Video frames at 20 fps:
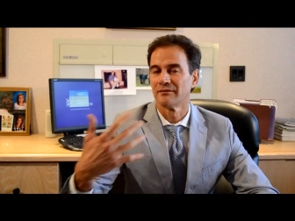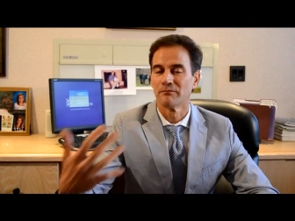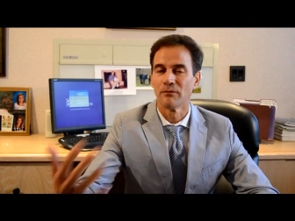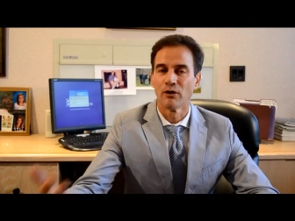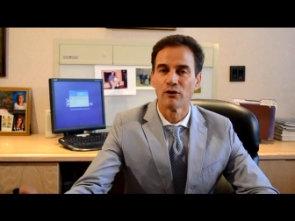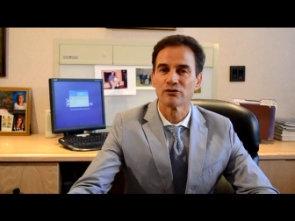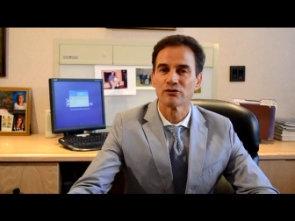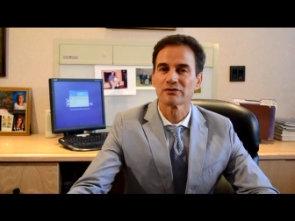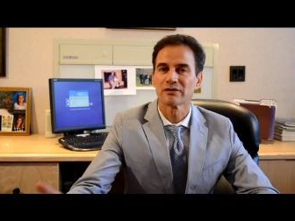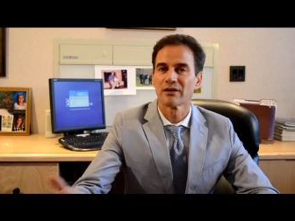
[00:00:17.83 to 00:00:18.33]

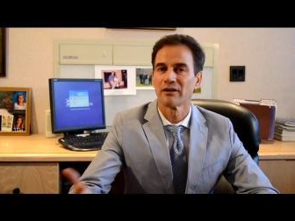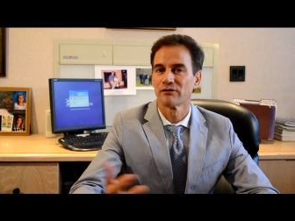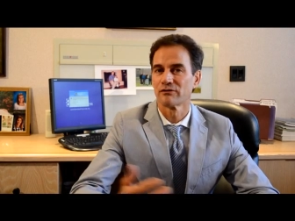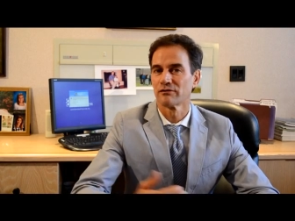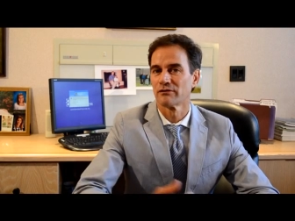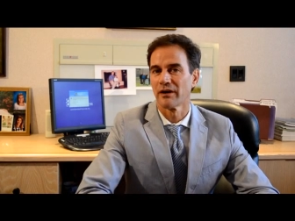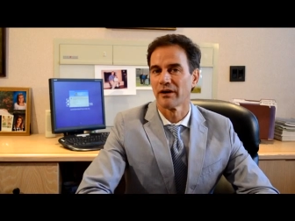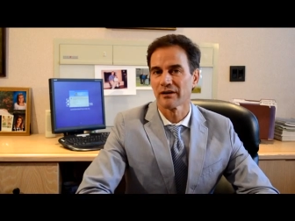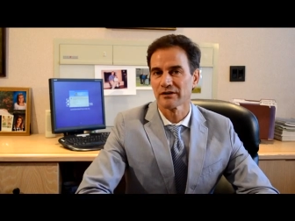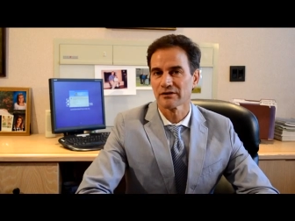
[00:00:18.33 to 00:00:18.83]
most
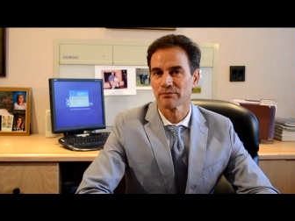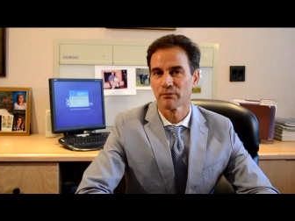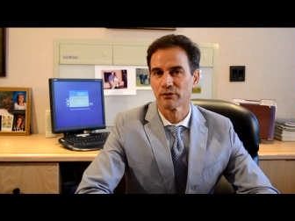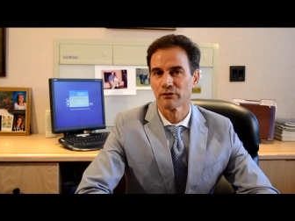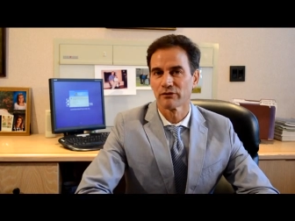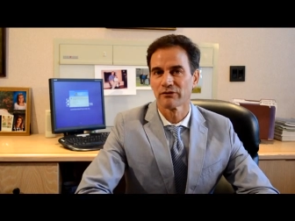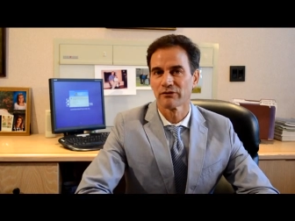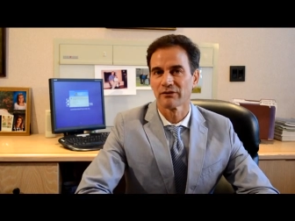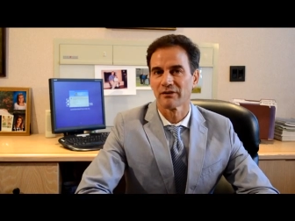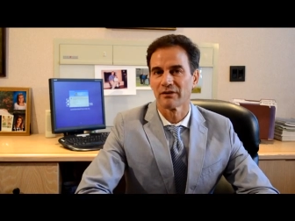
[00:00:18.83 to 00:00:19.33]
other
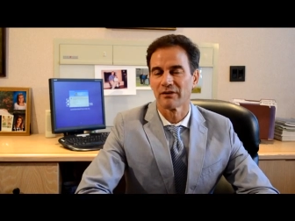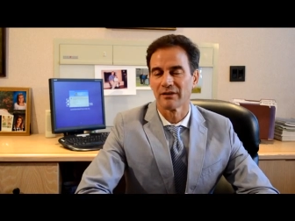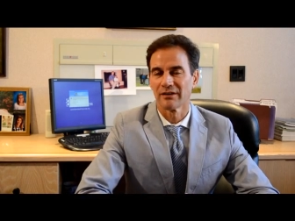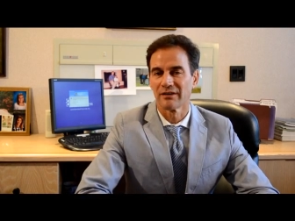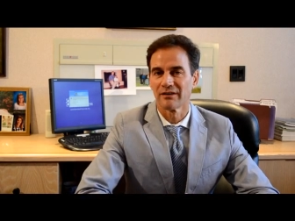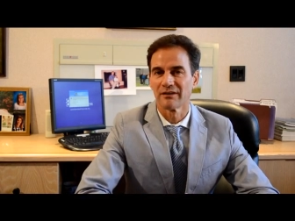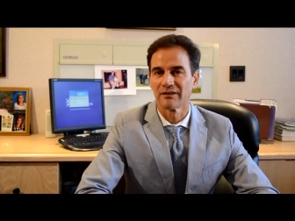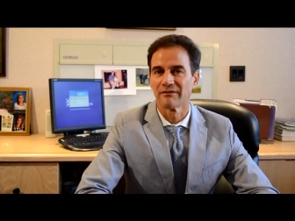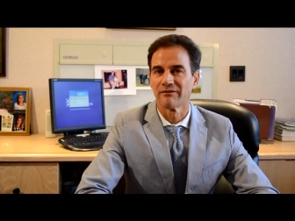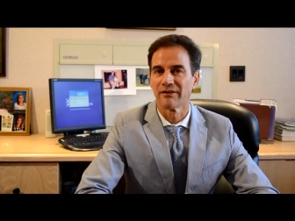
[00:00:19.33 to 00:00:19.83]
experts uh,
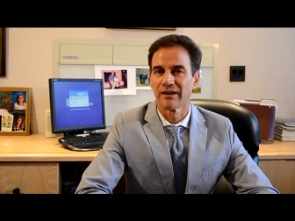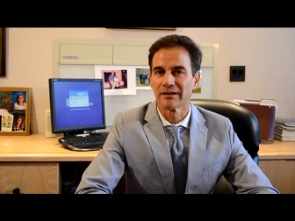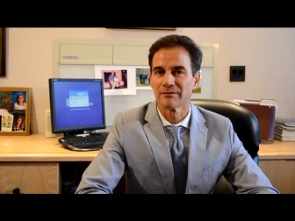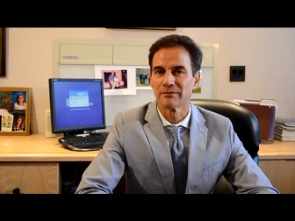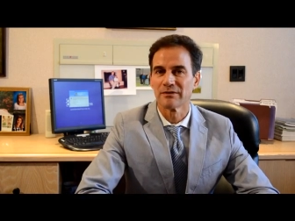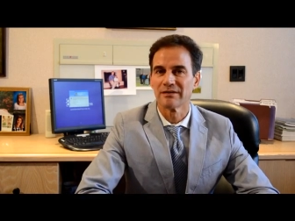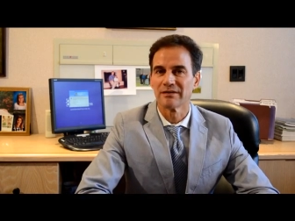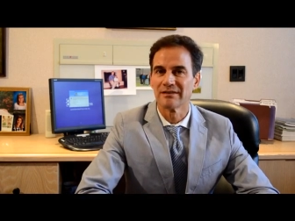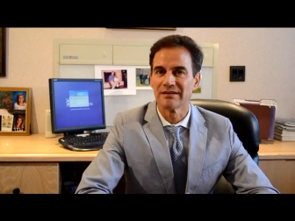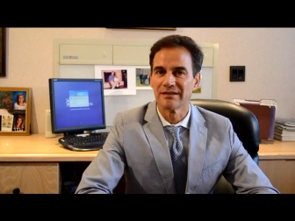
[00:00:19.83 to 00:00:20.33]
in the
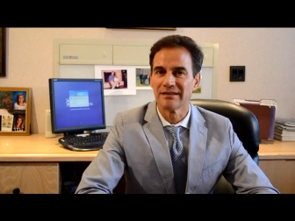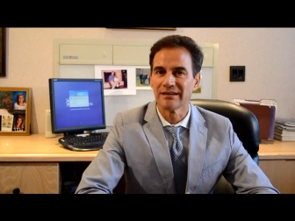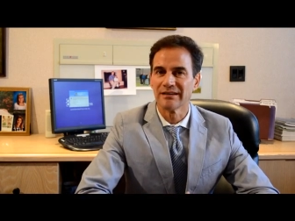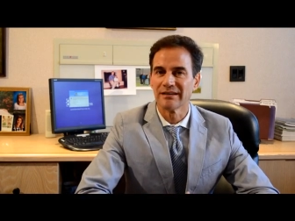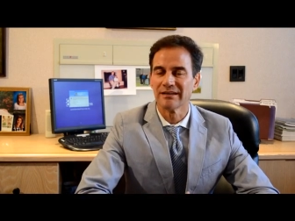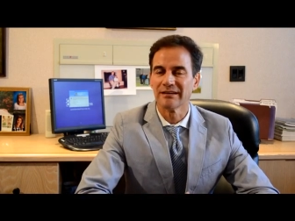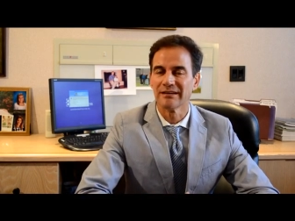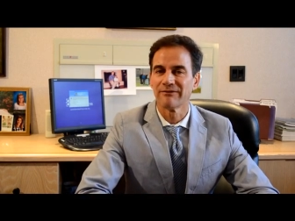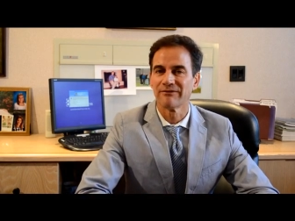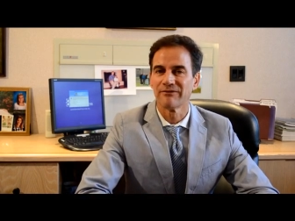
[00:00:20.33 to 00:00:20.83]
vitamin
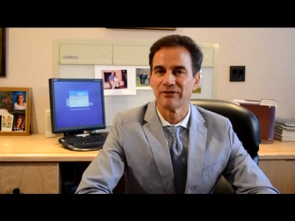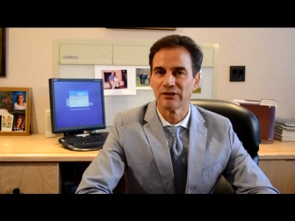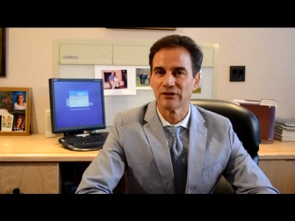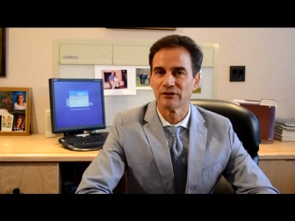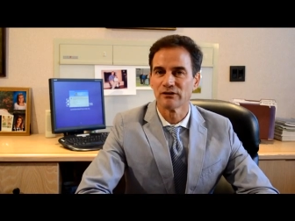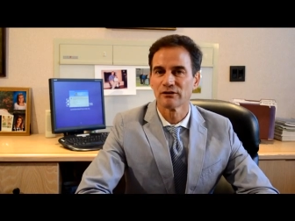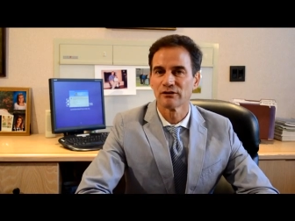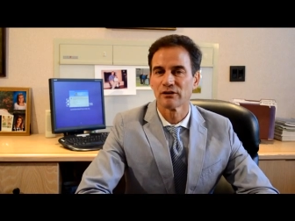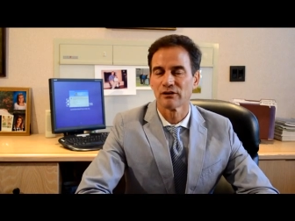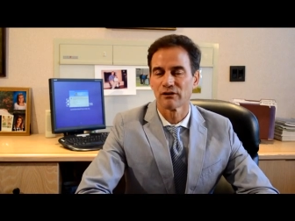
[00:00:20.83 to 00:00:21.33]
D
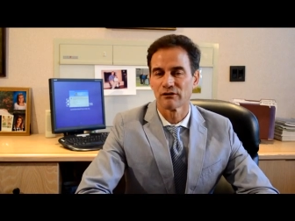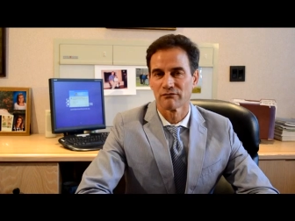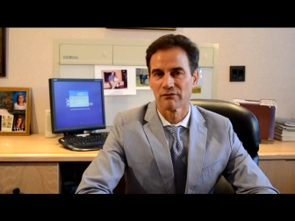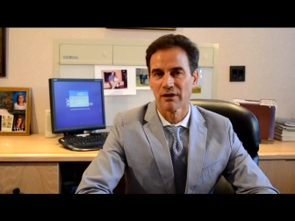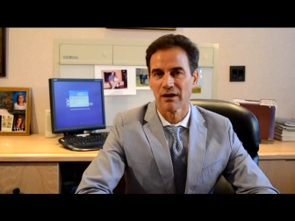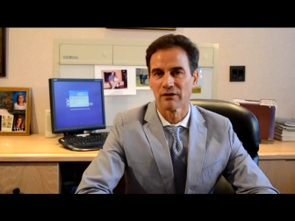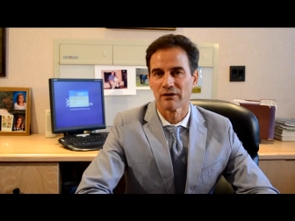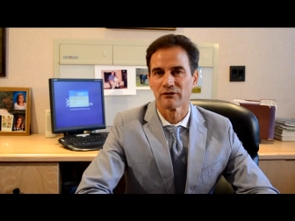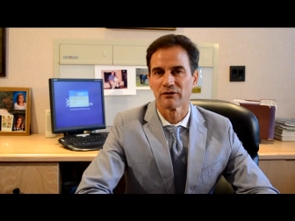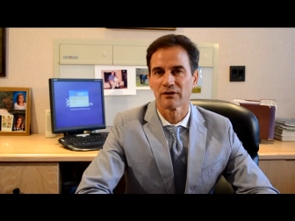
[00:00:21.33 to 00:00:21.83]
field
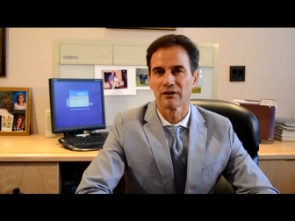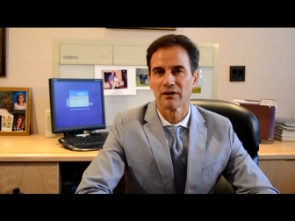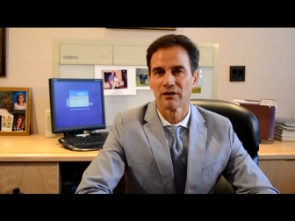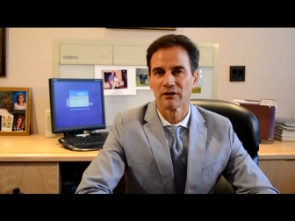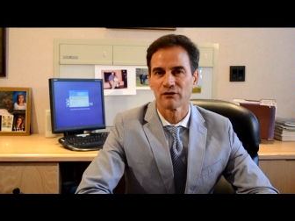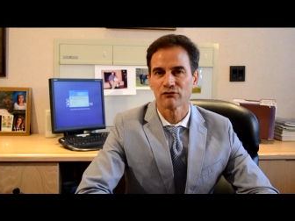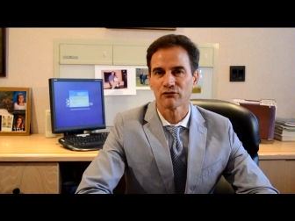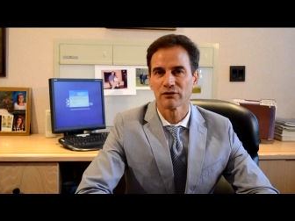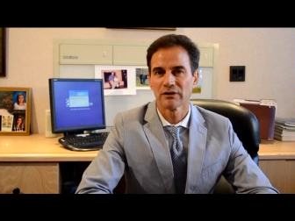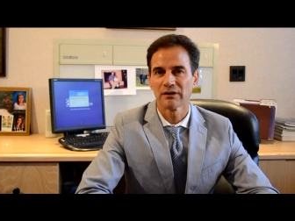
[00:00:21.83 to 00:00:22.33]
around the
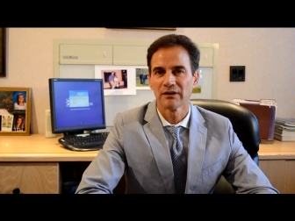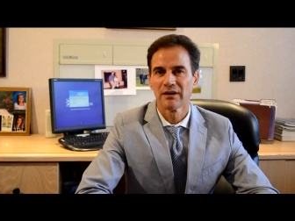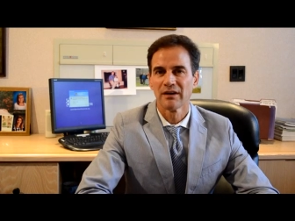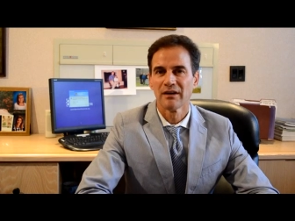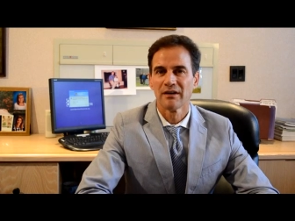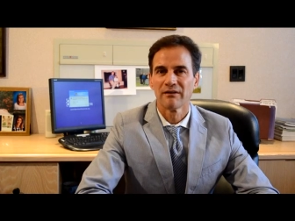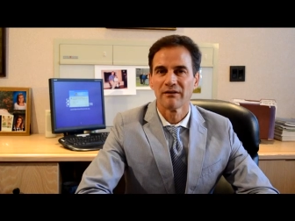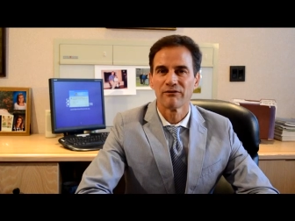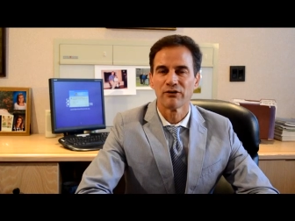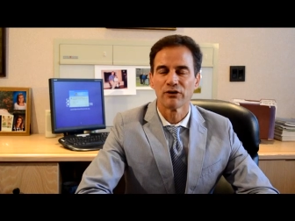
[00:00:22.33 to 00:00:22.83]
country
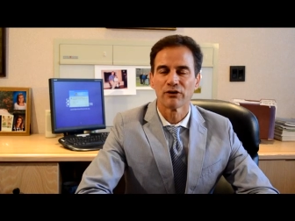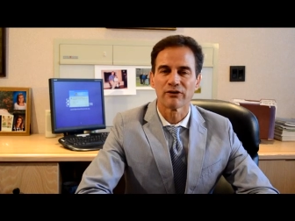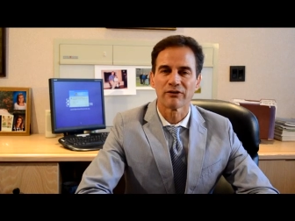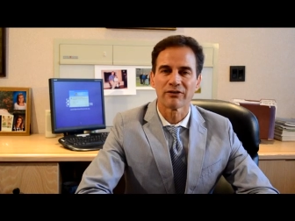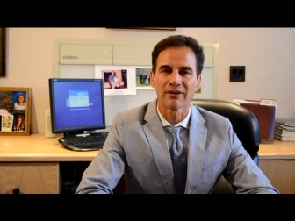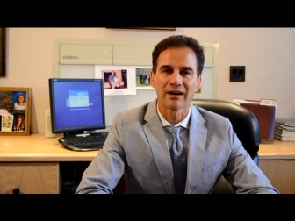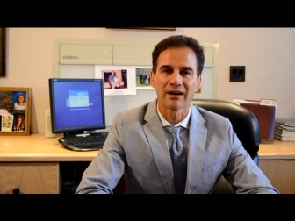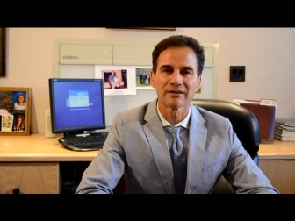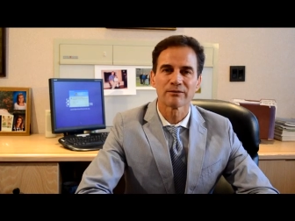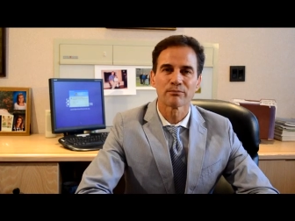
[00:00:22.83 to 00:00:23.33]
feel that
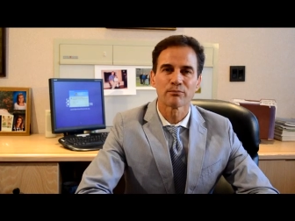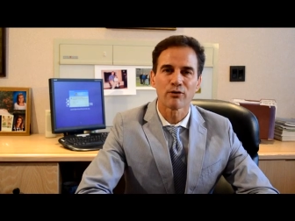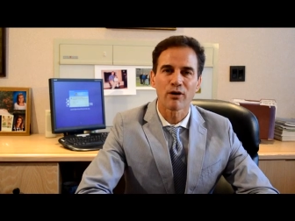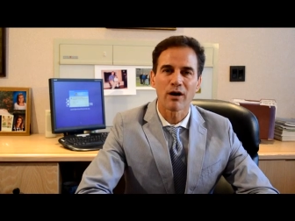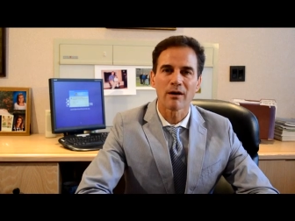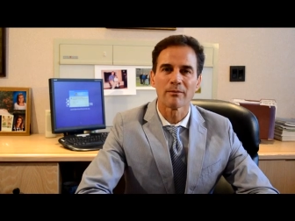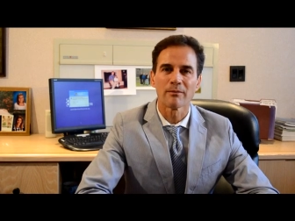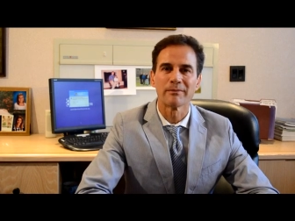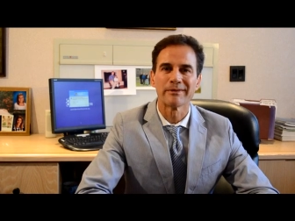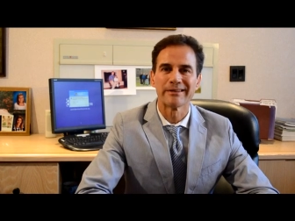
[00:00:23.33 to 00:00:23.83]
that's
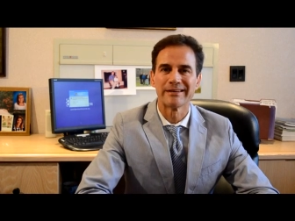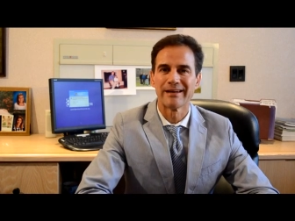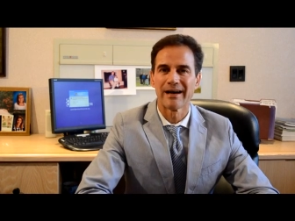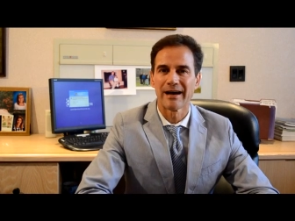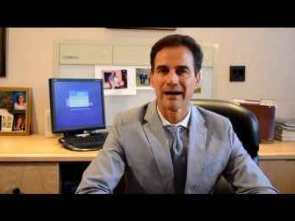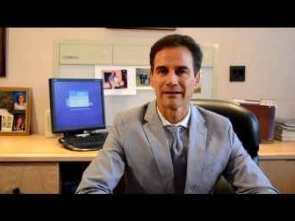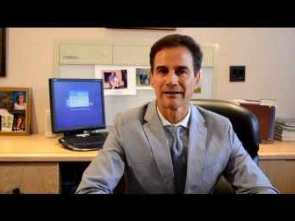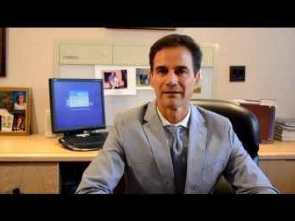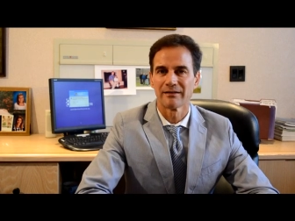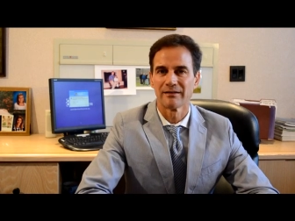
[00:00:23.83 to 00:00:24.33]
probably
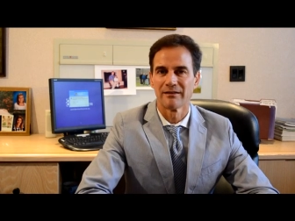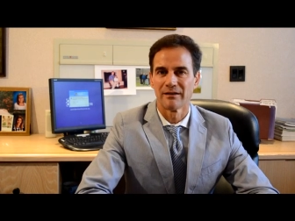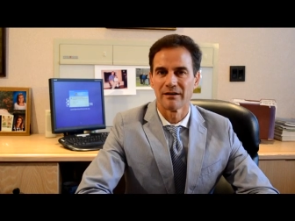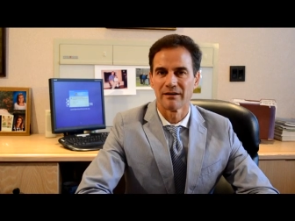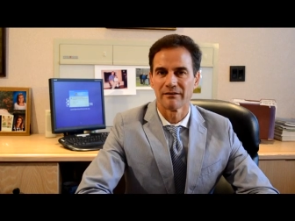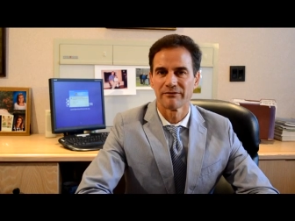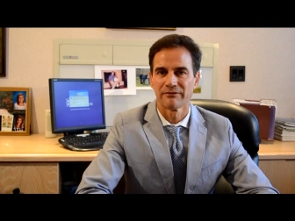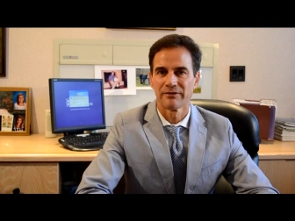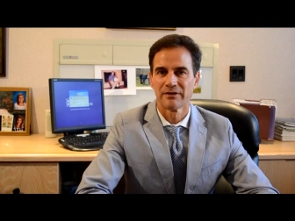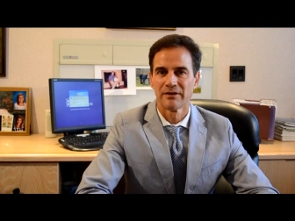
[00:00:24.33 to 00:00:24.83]
not
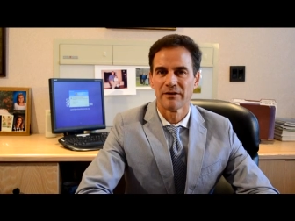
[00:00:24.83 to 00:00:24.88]
enough.